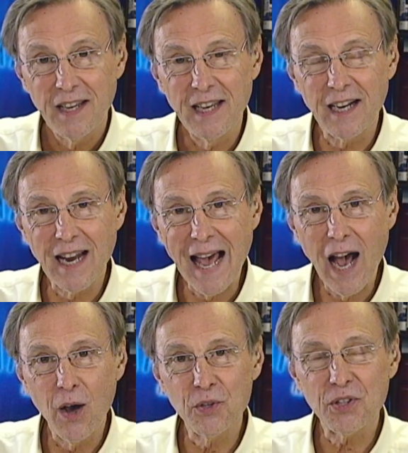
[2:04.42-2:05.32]
It
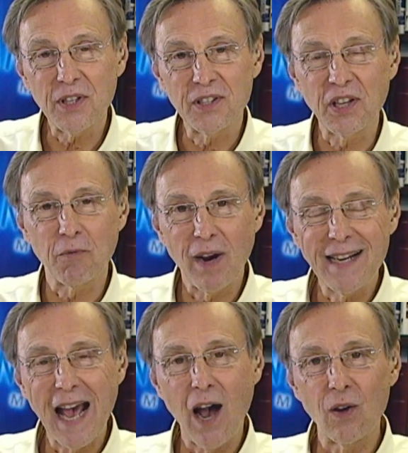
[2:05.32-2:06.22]
allows, see,
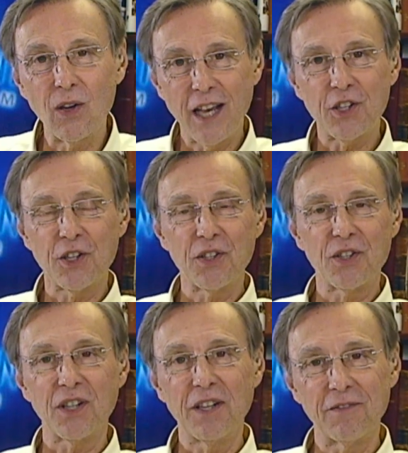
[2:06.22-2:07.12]
right now,
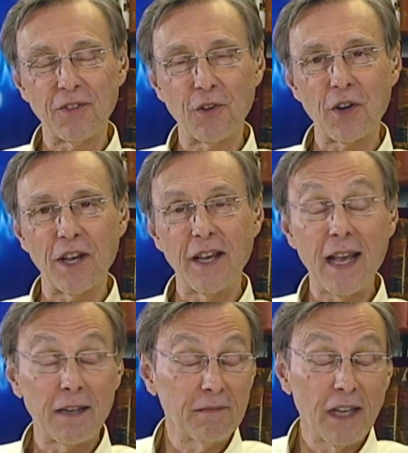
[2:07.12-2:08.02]
elections in Florida
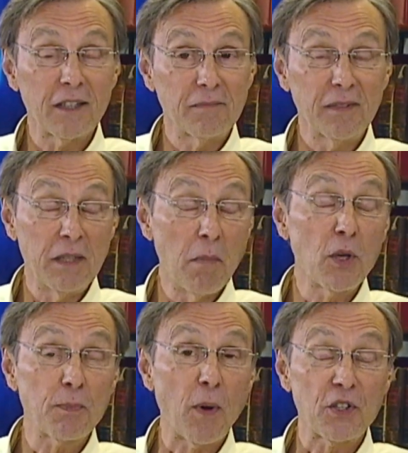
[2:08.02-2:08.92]
and in
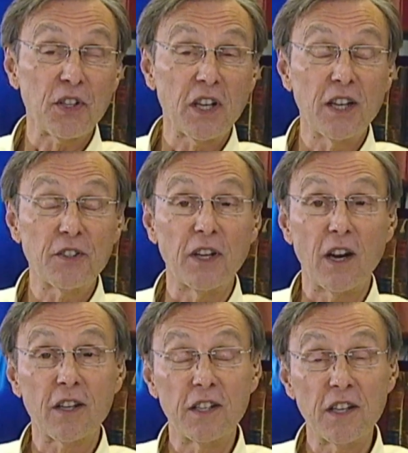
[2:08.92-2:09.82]
most parts of the
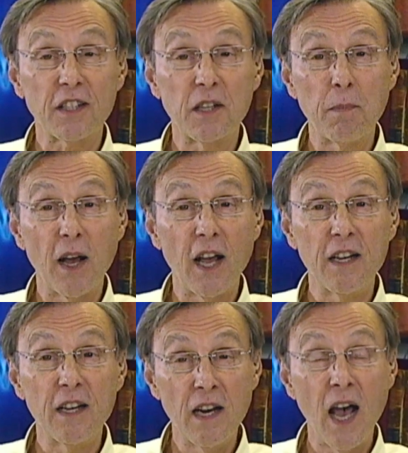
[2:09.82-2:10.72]
country are conducted
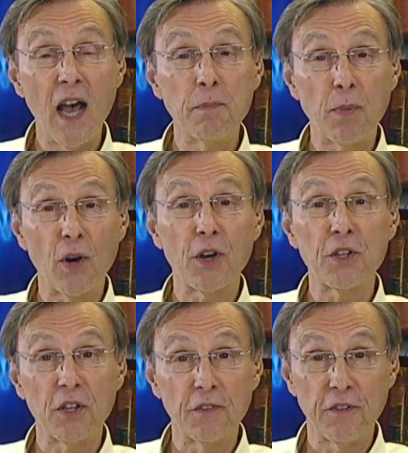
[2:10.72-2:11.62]
by
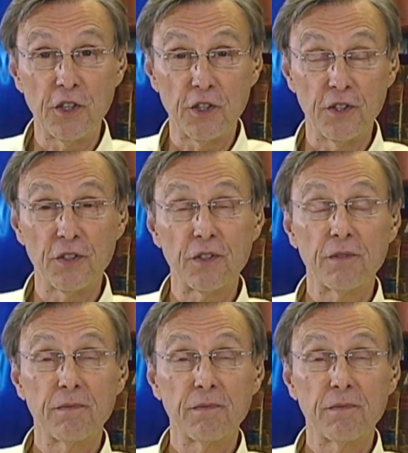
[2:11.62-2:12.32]
nonpartisan officials.